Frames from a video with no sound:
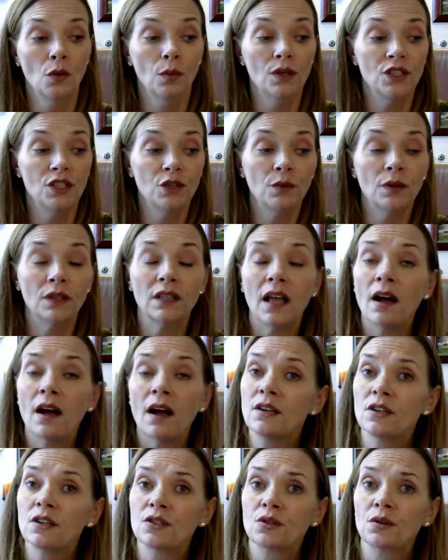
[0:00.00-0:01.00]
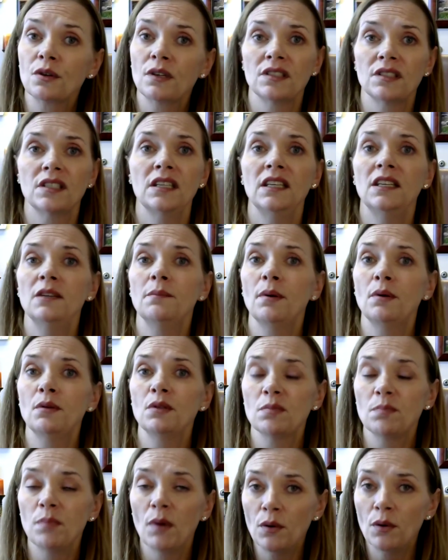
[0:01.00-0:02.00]
would you allow your trustee to
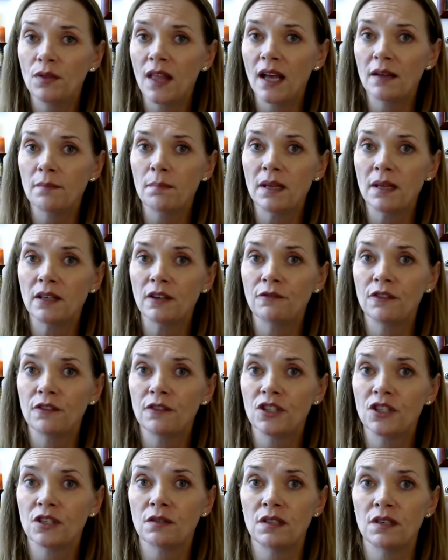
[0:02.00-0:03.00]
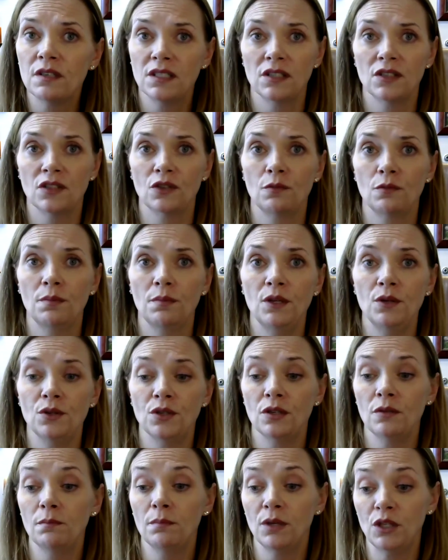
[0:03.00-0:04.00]
postpone that beneficiary's distribution,